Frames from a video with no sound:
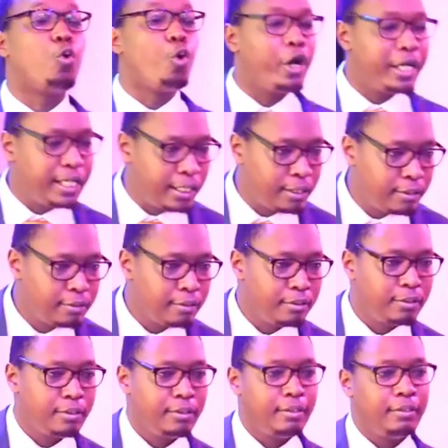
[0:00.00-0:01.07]
good,
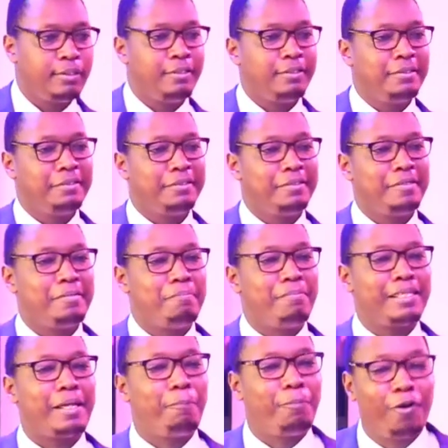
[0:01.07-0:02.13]

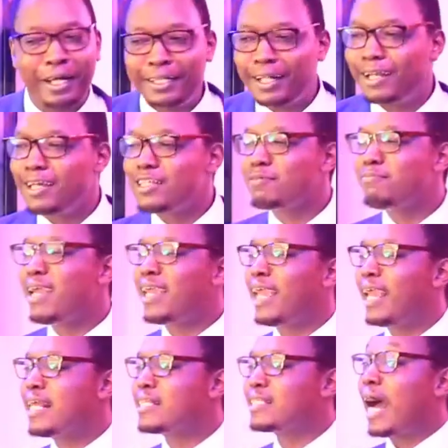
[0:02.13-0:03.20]
but the point that he's
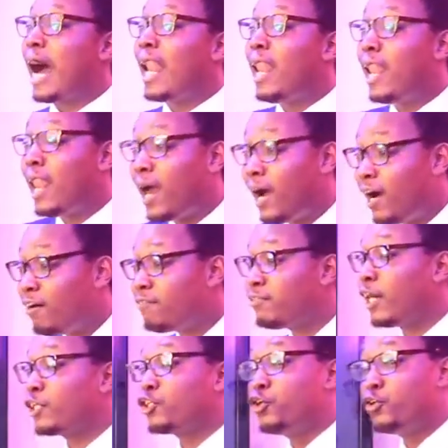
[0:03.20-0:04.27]
making is a love
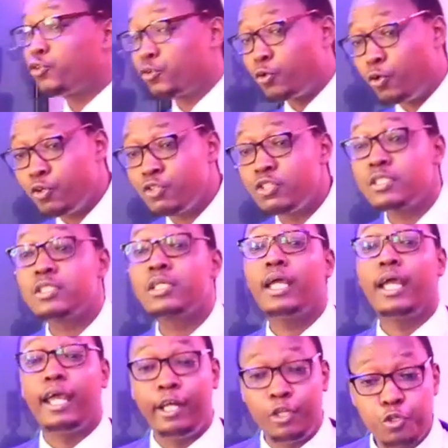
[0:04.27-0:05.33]
that grows
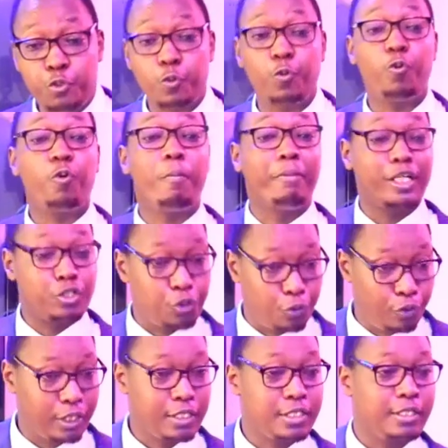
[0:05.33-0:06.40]
into
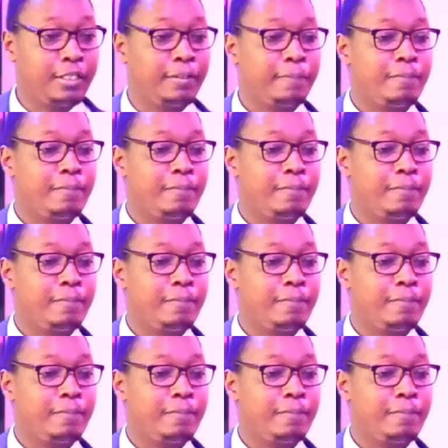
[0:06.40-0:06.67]
maturity.